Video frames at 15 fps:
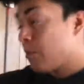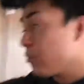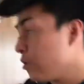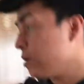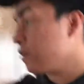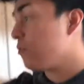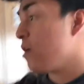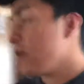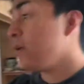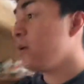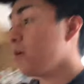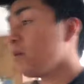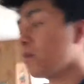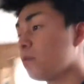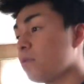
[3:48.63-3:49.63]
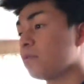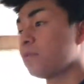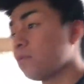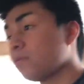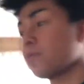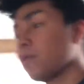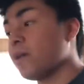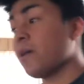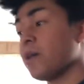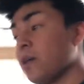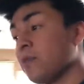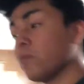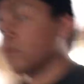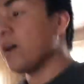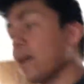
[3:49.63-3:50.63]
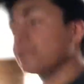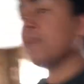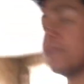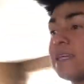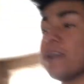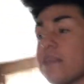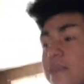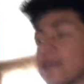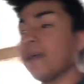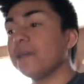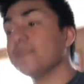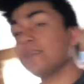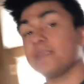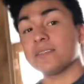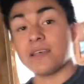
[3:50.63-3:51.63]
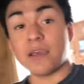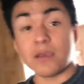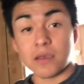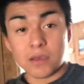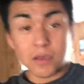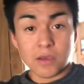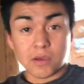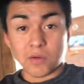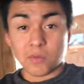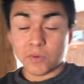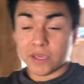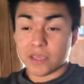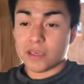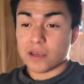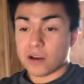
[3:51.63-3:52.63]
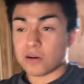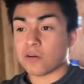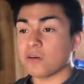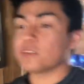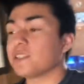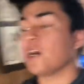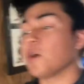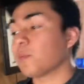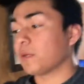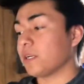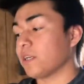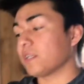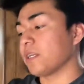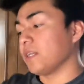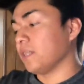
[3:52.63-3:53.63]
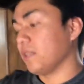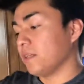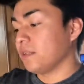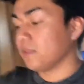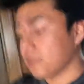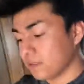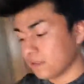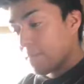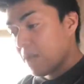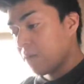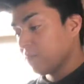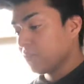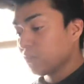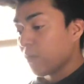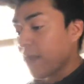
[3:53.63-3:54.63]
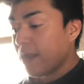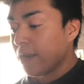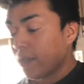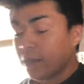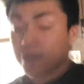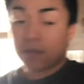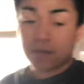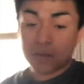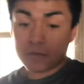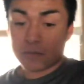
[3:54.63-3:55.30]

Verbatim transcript: I'm already ready, and what I didn't tell you guys is that we are going to Albuquerque. I'm just waiting.